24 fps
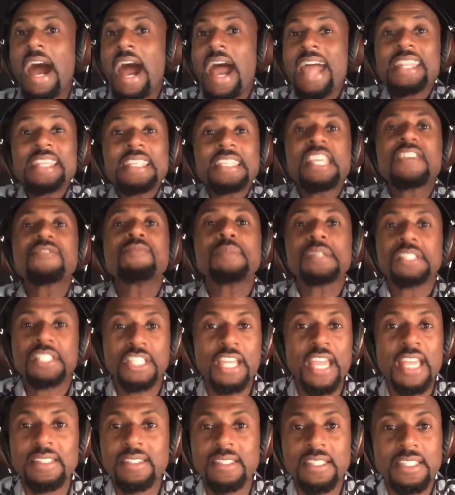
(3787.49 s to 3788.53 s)
I didn't give him a
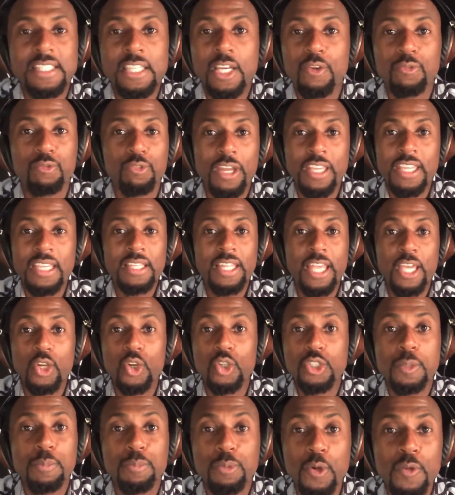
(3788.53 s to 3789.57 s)
chance to self-regulate
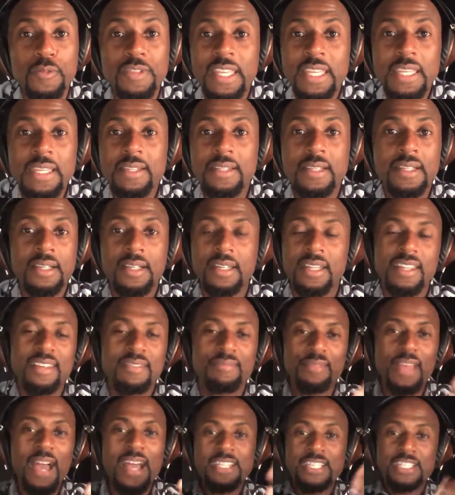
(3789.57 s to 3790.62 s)
or to prove that he could,
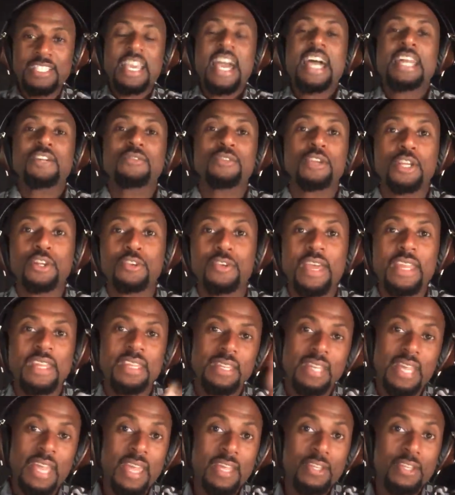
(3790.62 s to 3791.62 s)
and I just kind of regret it.